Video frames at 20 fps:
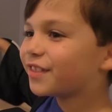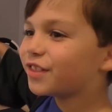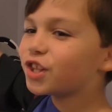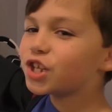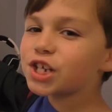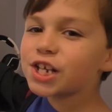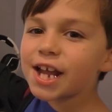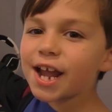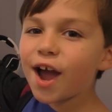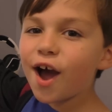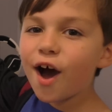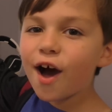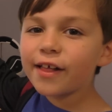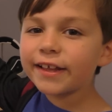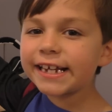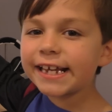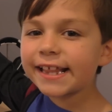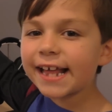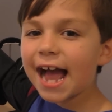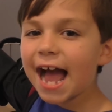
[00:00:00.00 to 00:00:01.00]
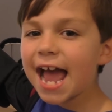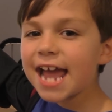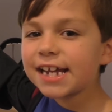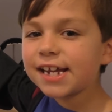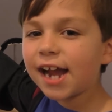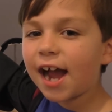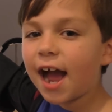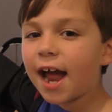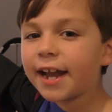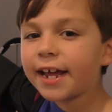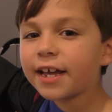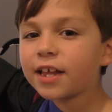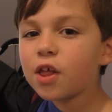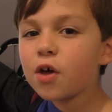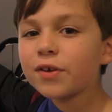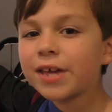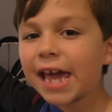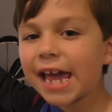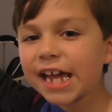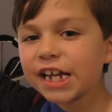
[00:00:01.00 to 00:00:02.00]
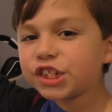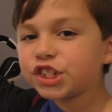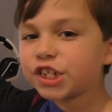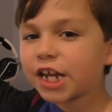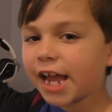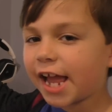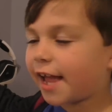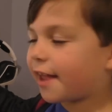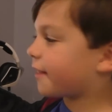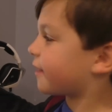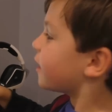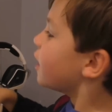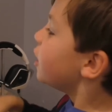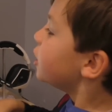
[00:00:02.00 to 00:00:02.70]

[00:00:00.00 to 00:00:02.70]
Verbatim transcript: Look at all these iconic locations.